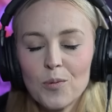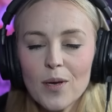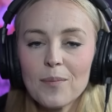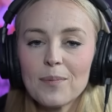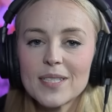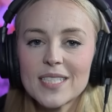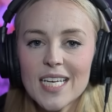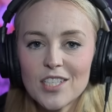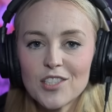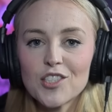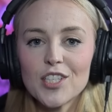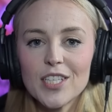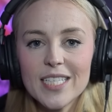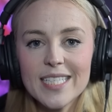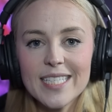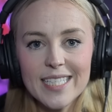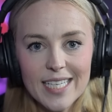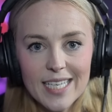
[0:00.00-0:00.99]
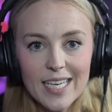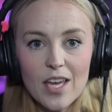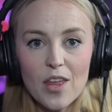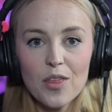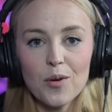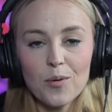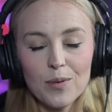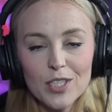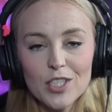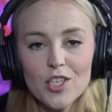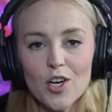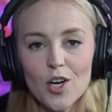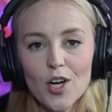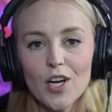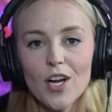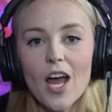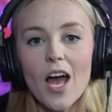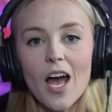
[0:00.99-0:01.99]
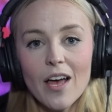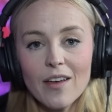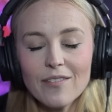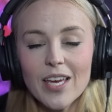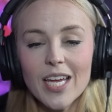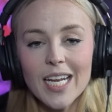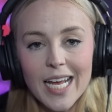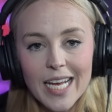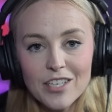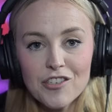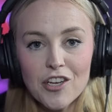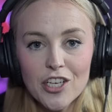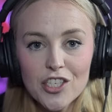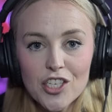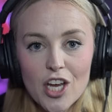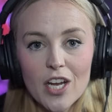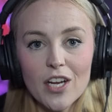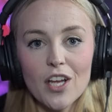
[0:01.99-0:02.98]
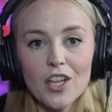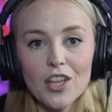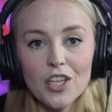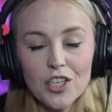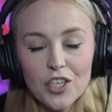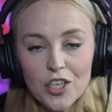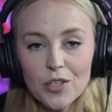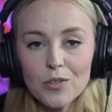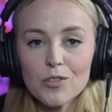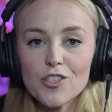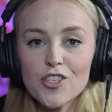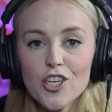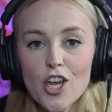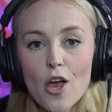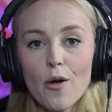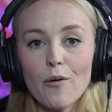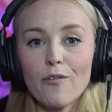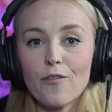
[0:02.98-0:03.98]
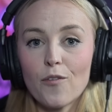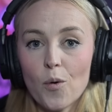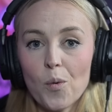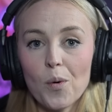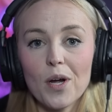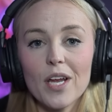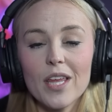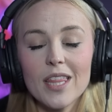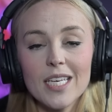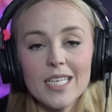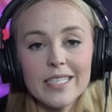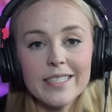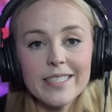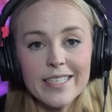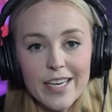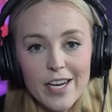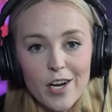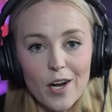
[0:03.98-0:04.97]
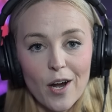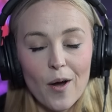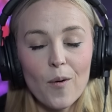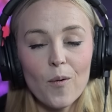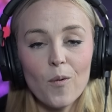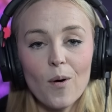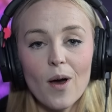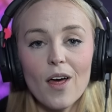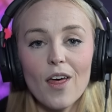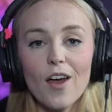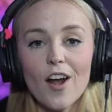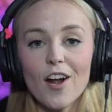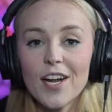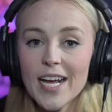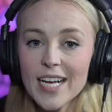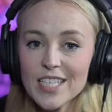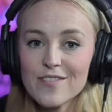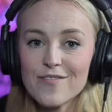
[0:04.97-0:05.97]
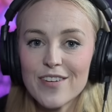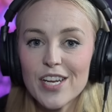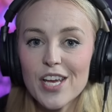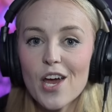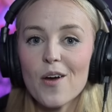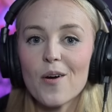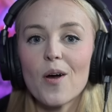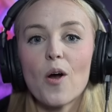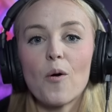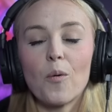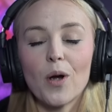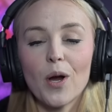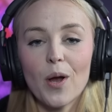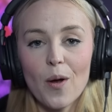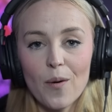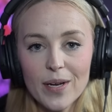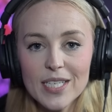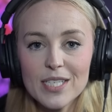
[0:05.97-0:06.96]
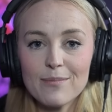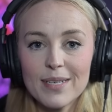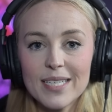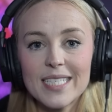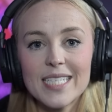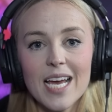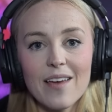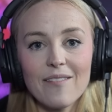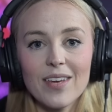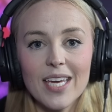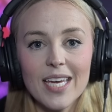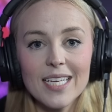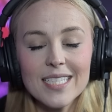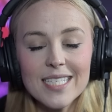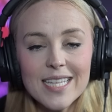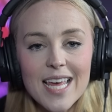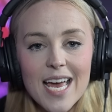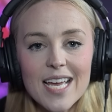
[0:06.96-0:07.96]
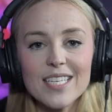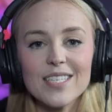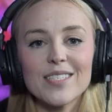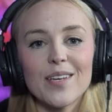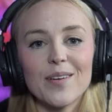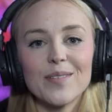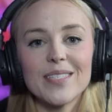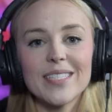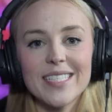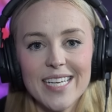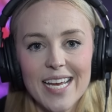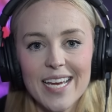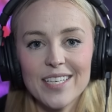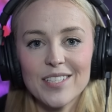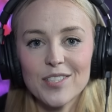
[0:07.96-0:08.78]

we potentially see the return of an HHN lagoon show for this year? Well, our next video, we're going to be diving into that, so stay